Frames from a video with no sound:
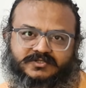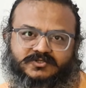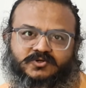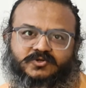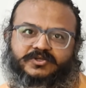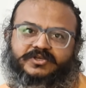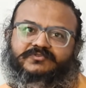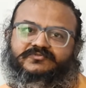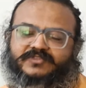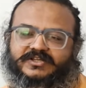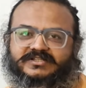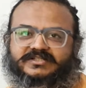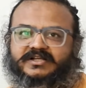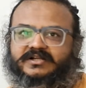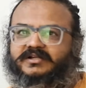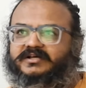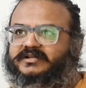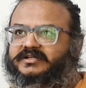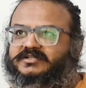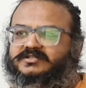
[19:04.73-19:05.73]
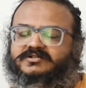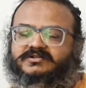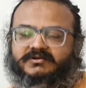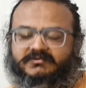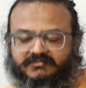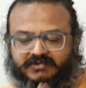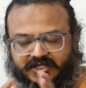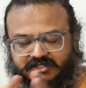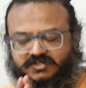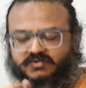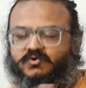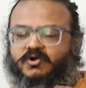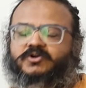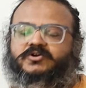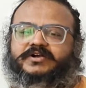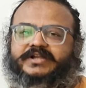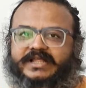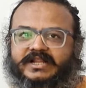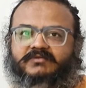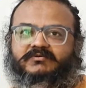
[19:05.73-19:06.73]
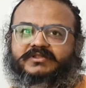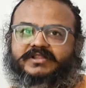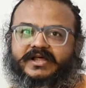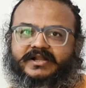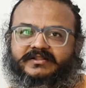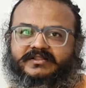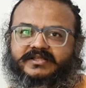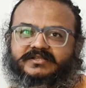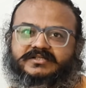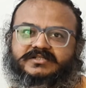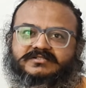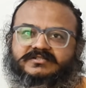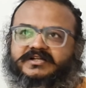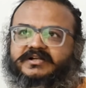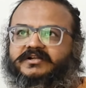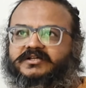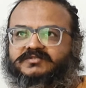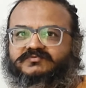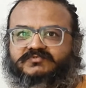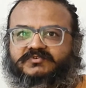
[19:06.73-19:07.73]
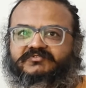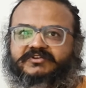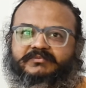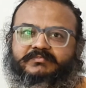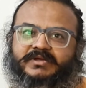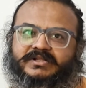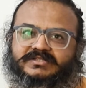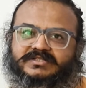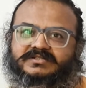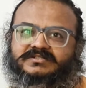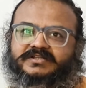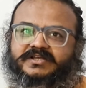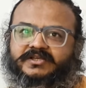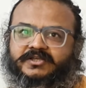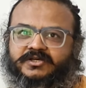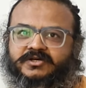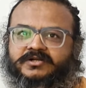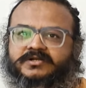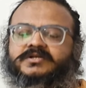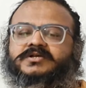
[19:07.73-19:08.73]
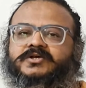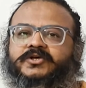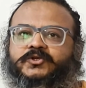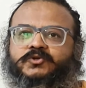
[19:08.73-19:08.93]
So if the seller doesn't want to deal with that, they just send us 50 pens and say, here,